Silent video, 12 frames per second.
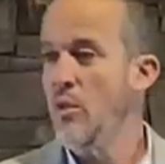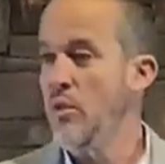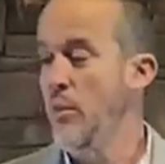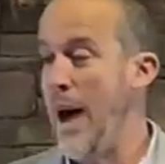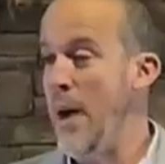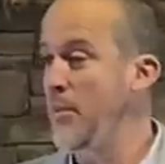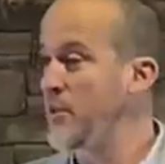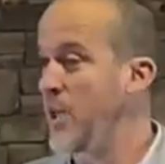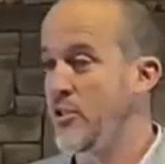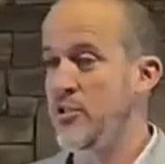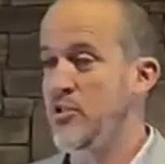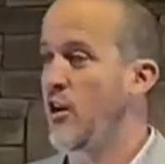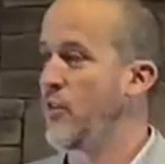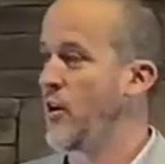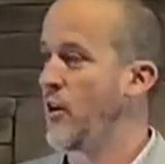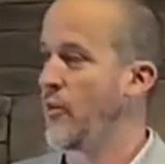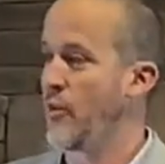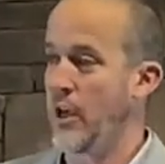The Bible tells us over and
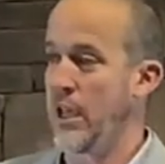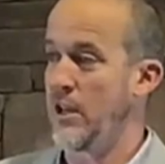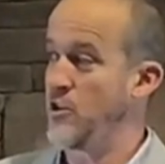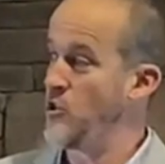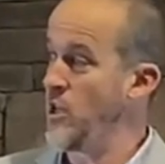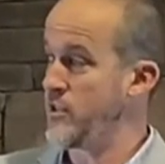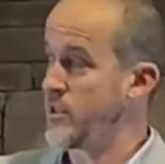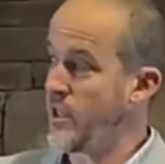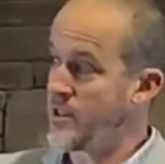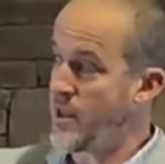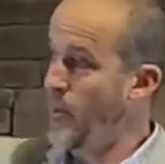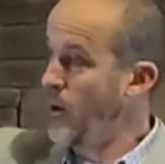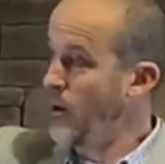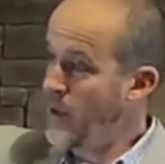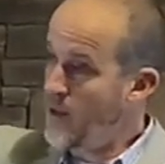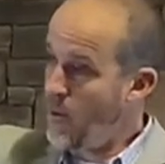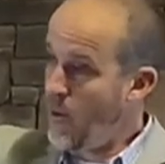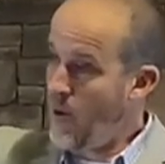over again Jesus gets up early in
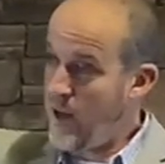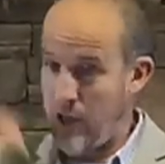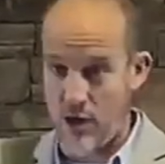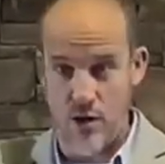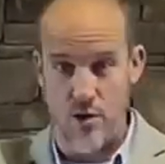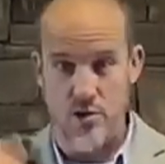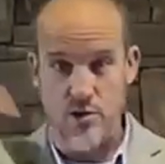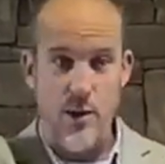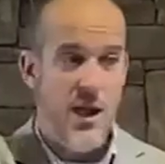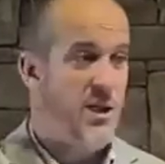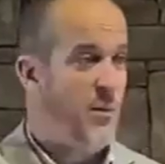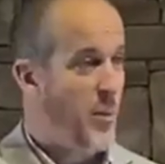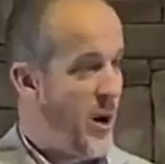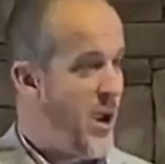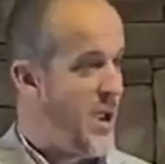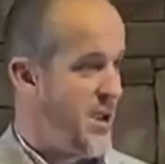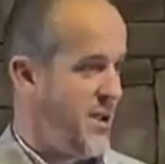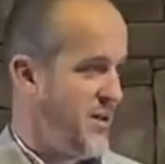the morning and goes away to
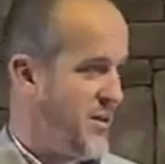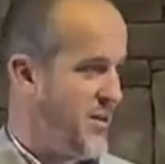pray.